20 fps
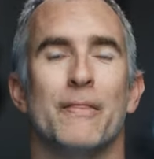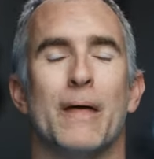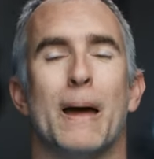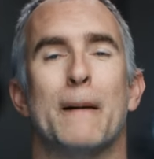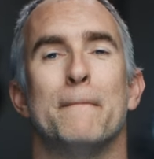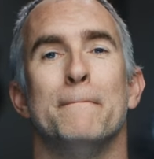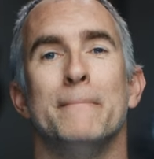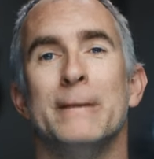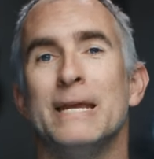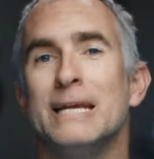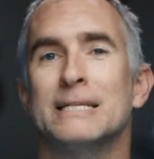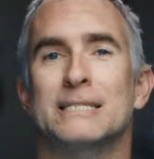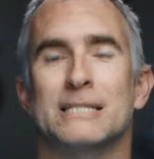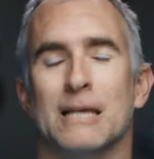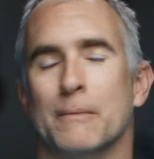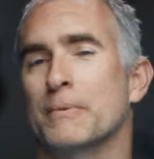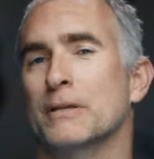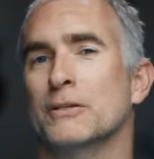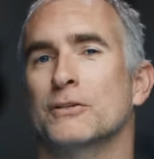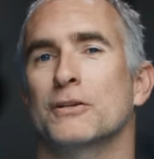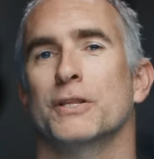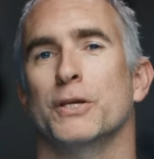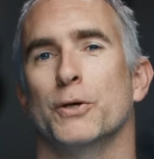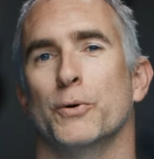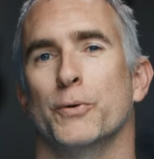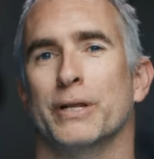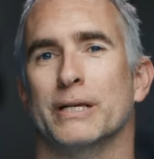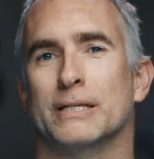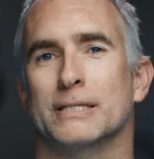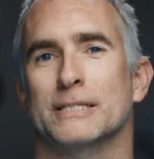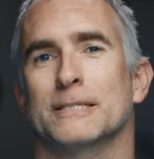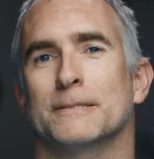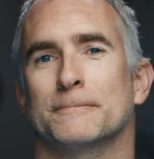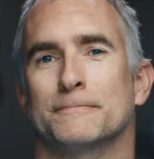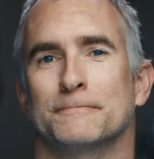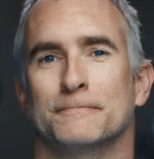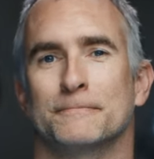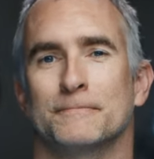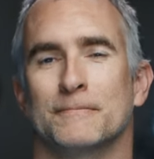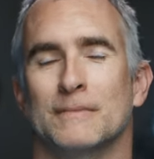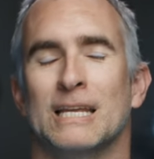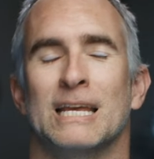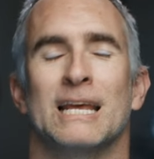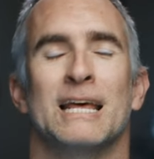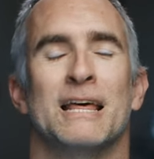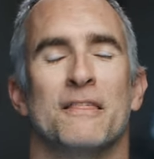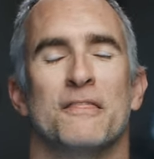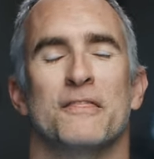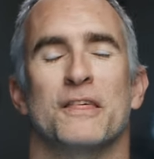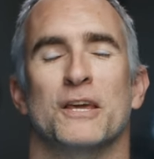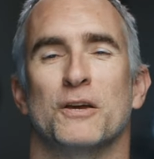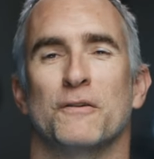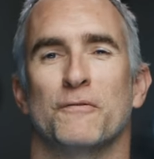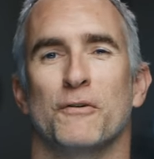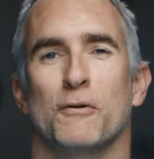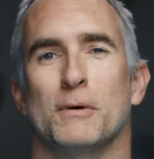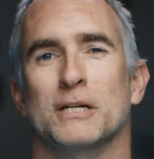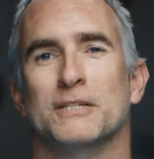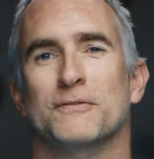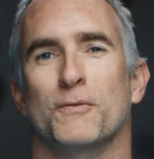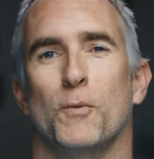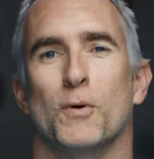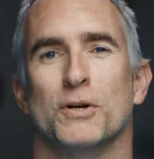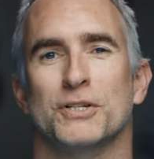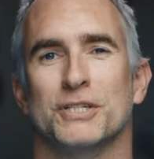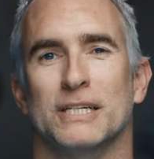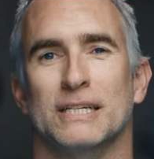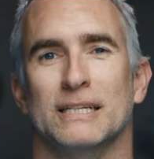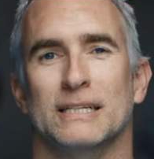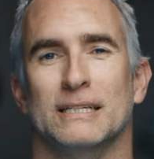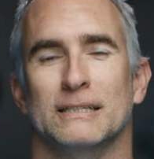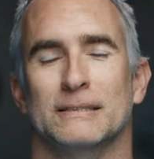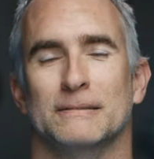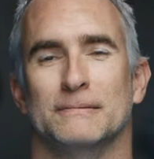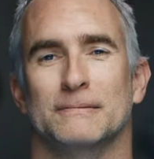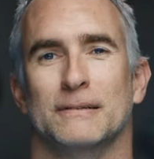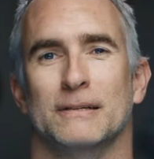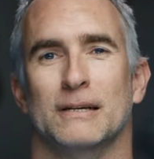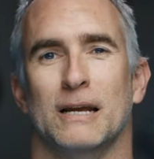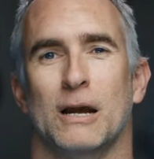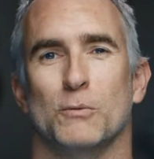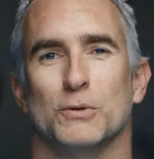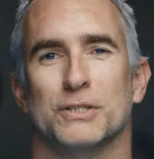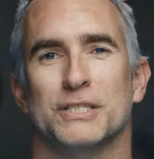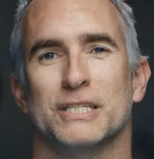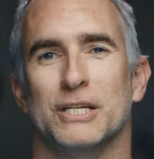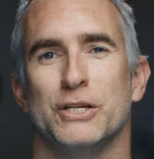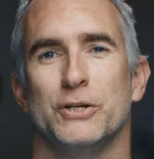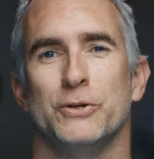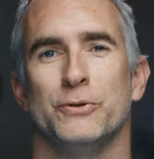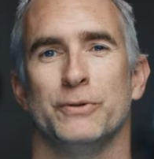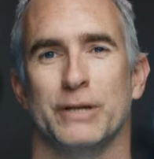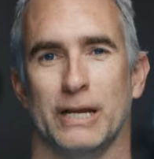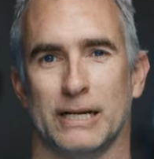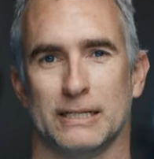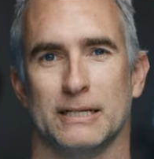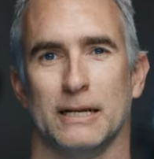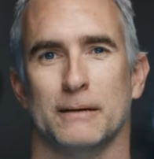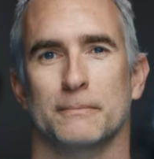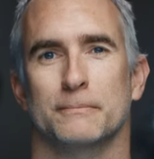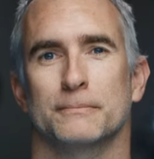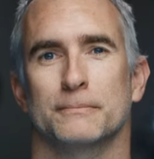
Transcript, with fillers: that means something to the audience. Thank you very much for watching. I will see you next